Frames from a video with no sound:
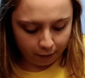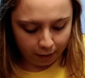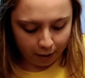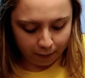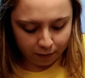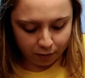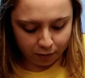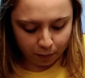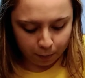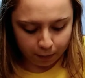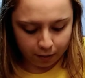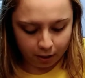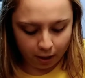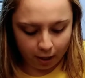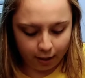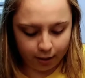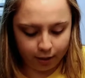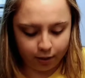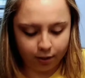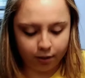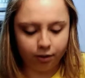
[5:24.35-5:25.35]
I wrap the
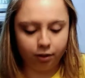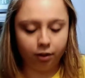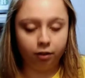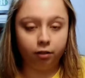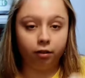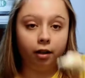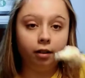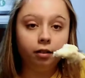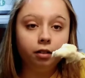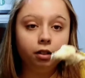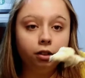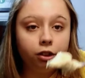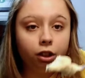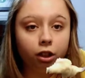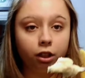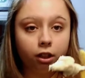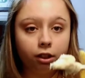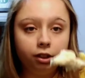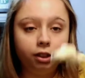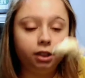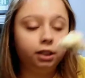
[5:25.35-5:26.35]
potatoes around the
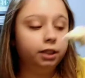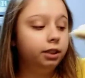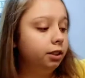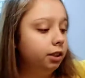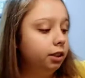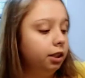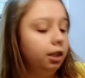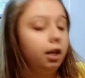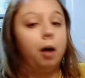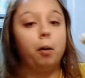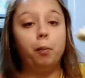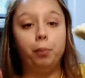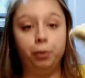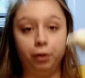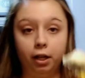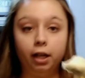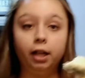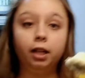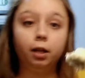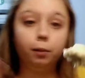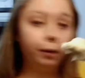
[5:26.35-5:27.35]
chunk of cheese and I'll
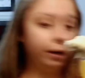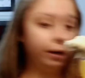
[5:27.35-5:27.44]
put it